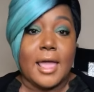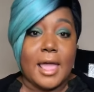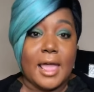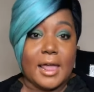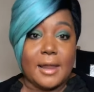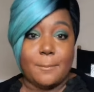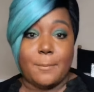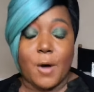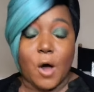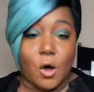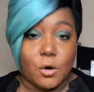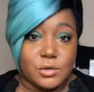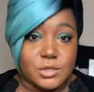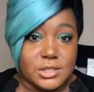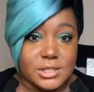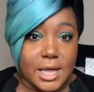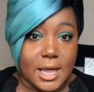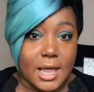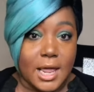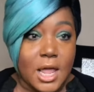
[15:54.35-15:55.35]
and
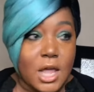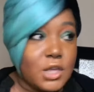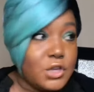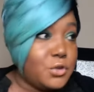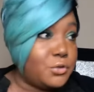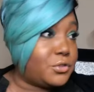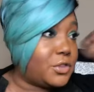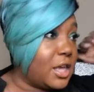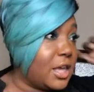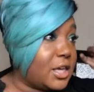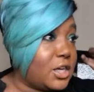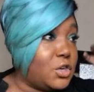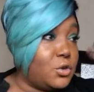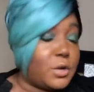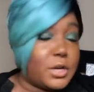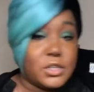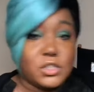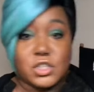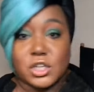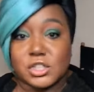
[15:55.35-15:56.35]
post it. You think you
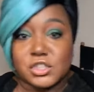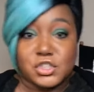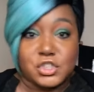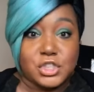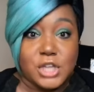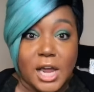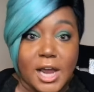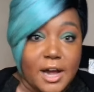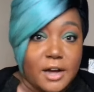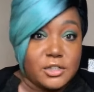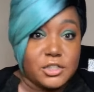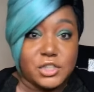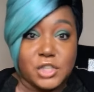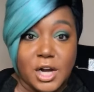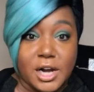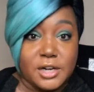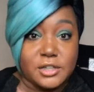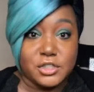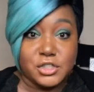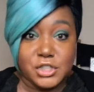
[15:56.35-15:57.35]
can just share,
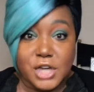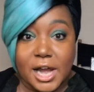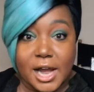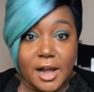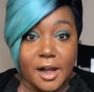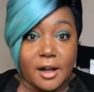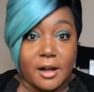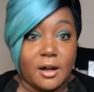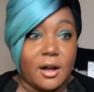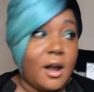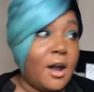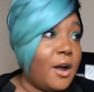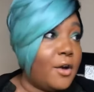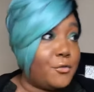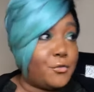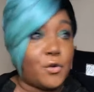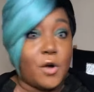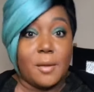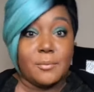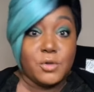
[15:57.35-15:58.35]
share, share
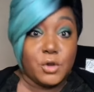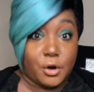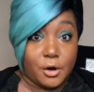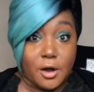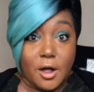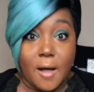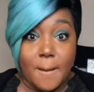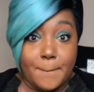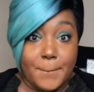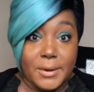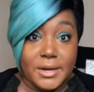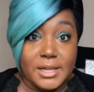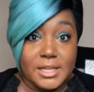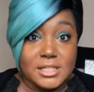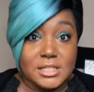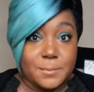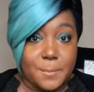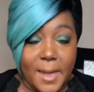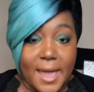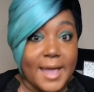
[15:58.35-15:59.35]
from your
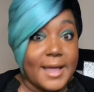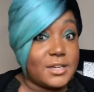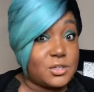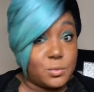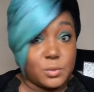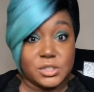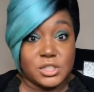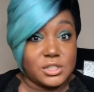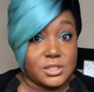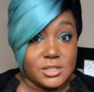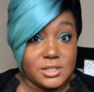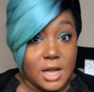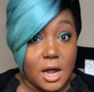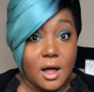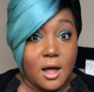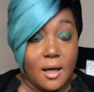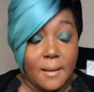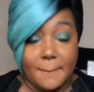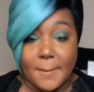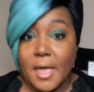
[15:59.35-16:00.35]
company's page, which is
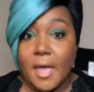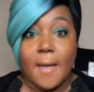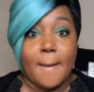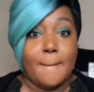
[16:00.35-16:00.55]
dumb